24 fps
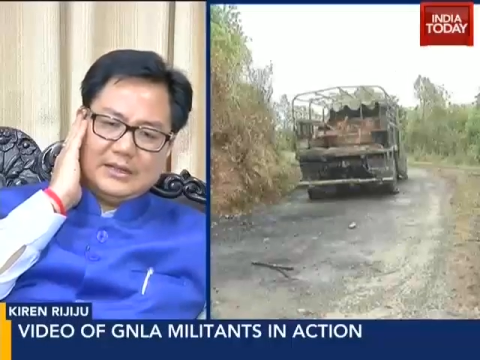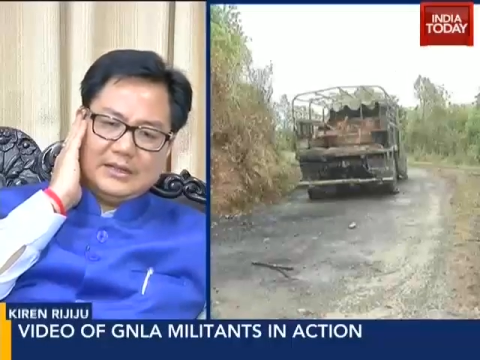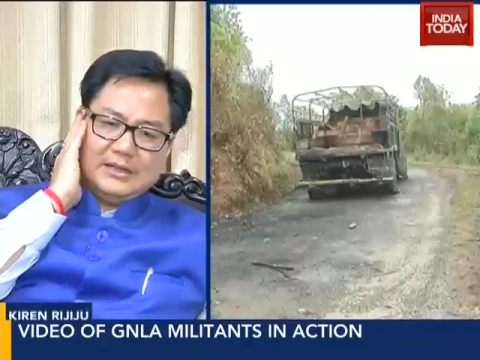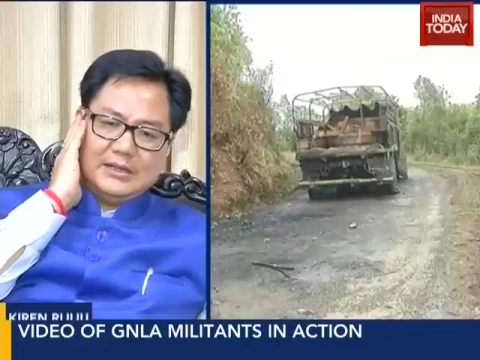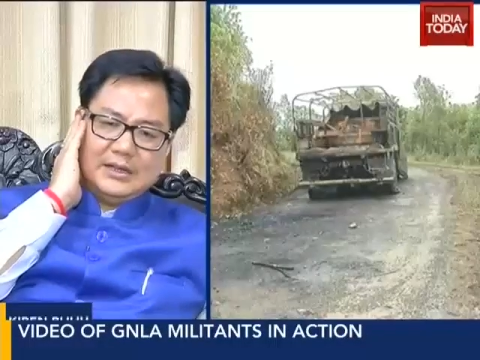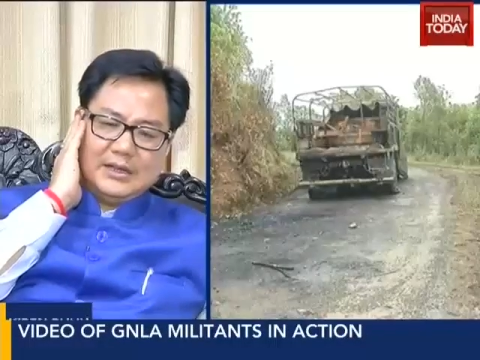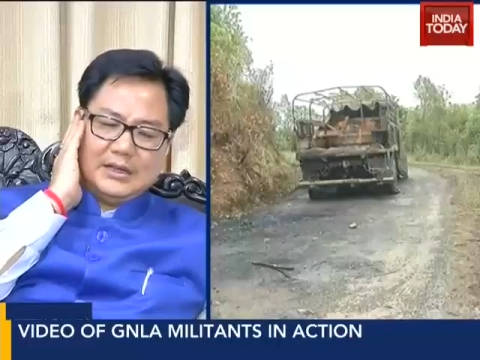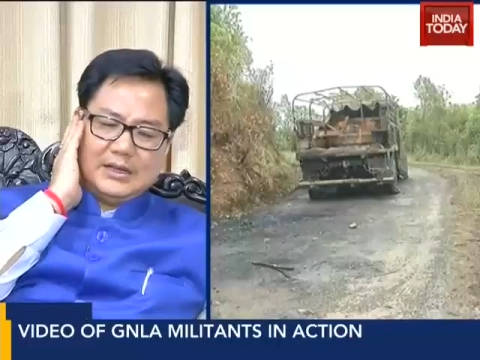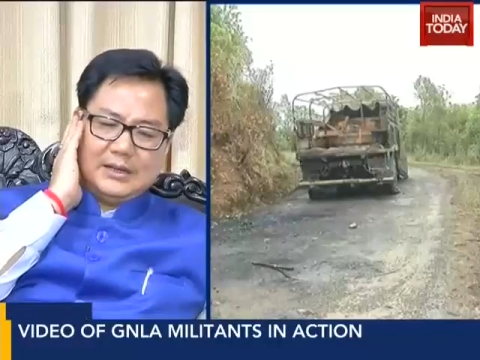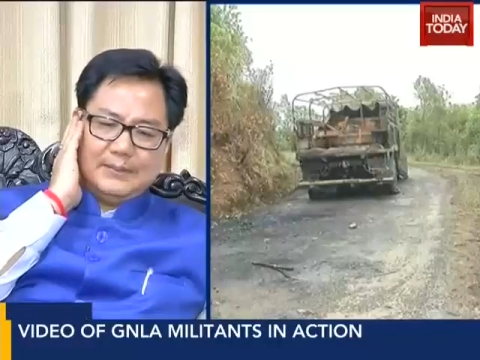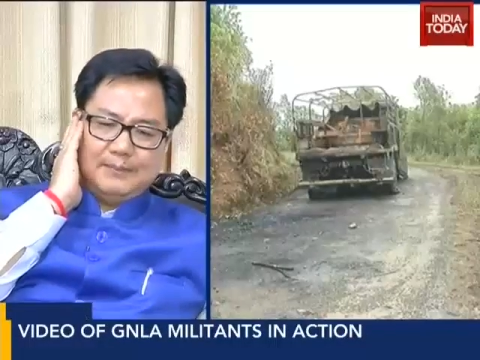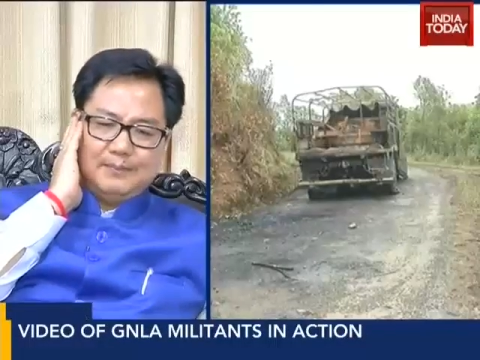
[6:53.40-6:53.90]
in
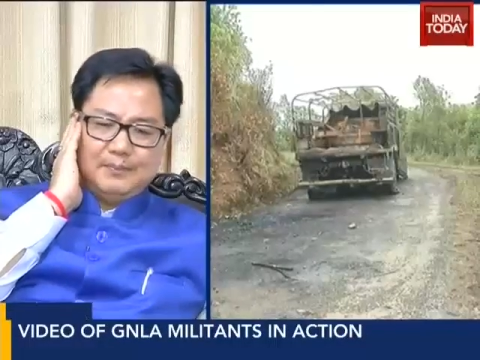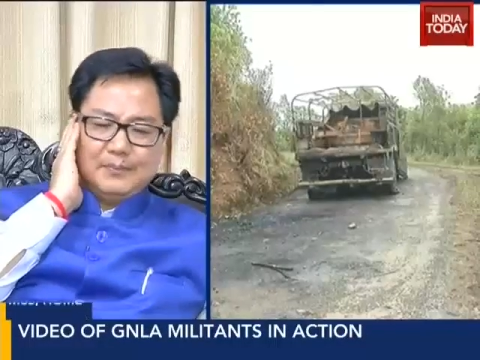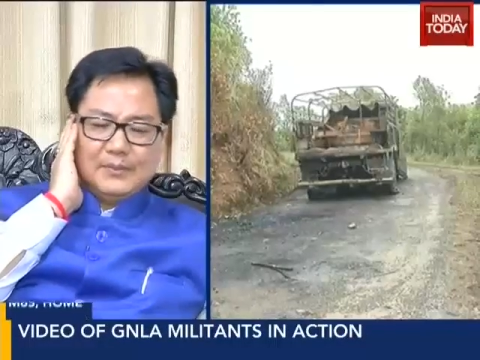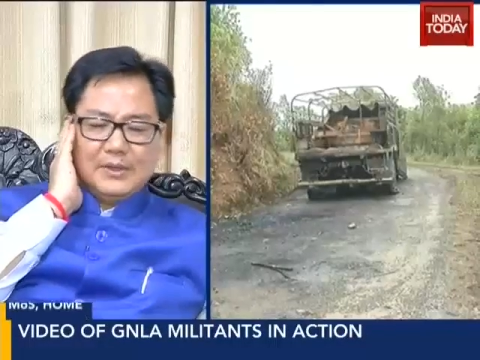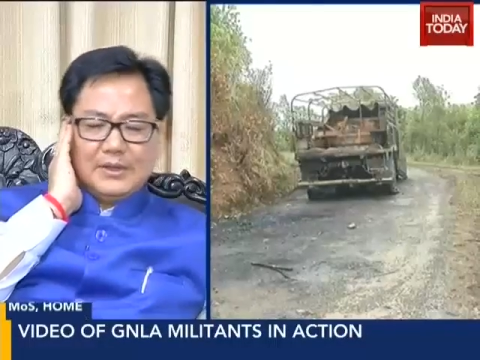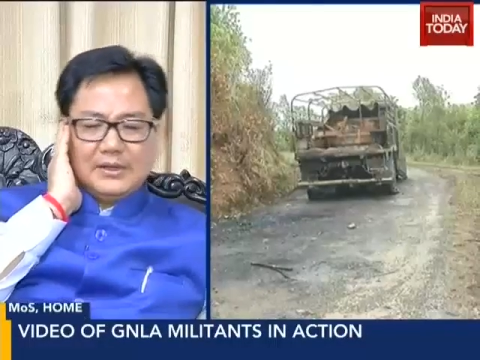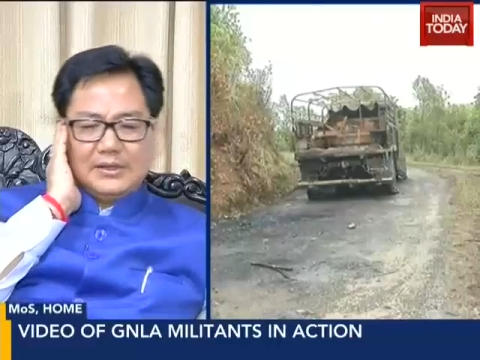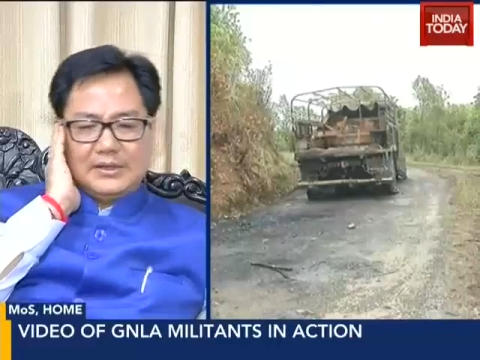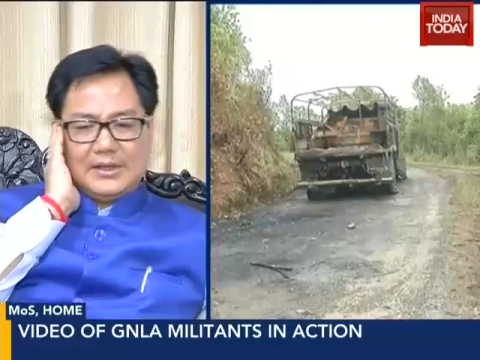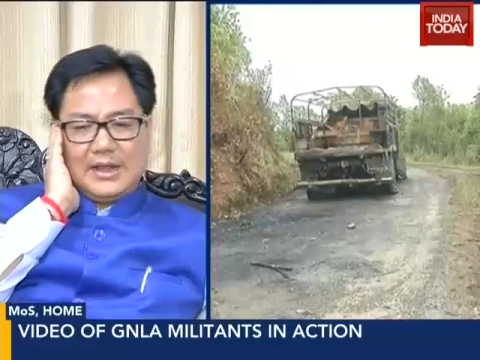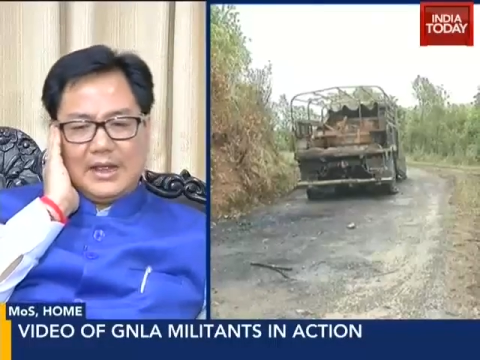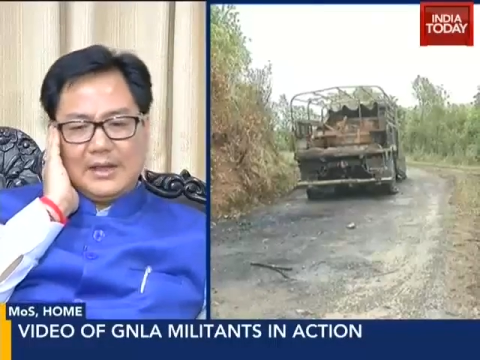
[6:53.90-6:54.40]
the
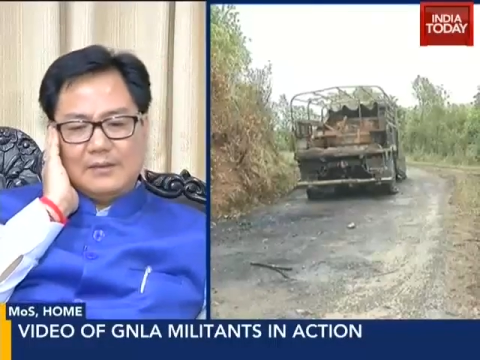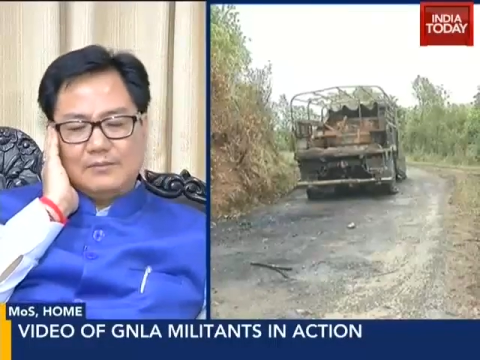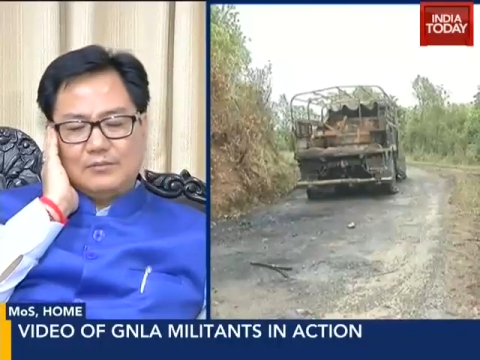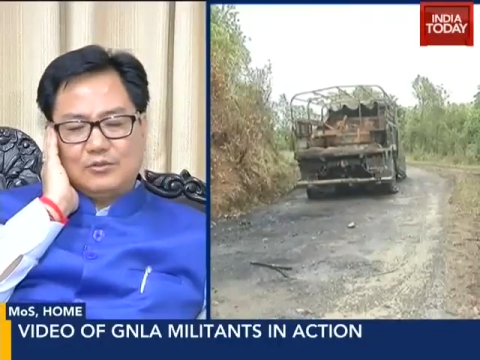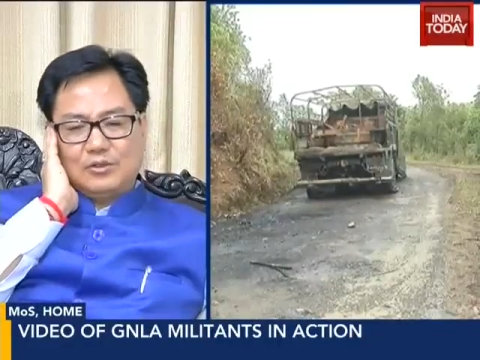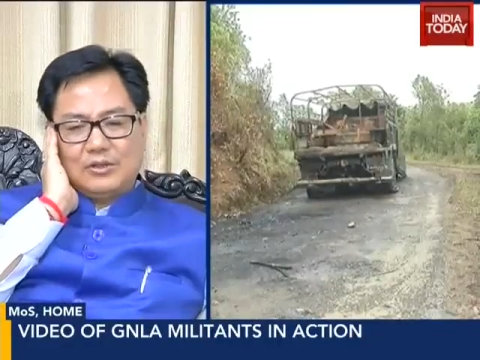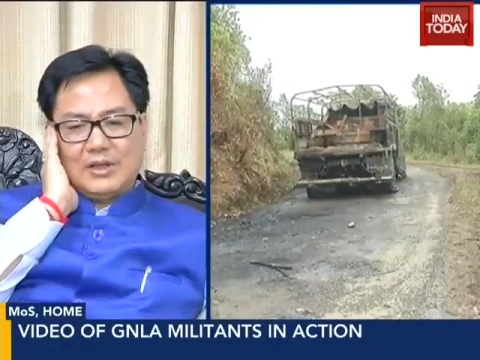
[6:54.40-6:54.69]
time to